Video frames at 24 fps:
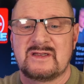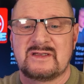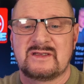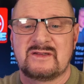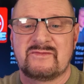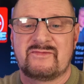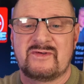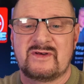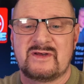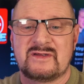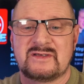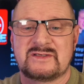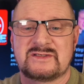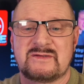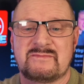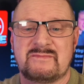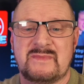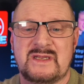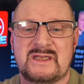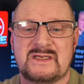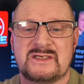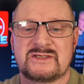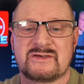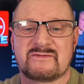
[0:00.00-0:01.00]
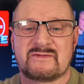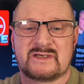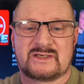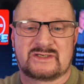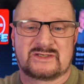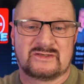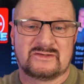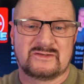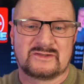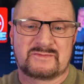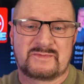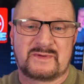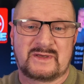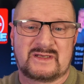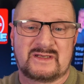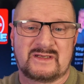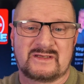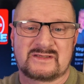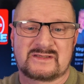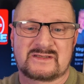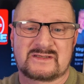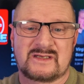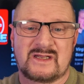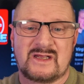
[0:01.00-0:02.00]
Virgin Media issues,
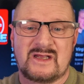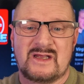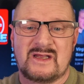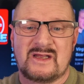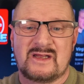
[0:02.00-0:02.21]
because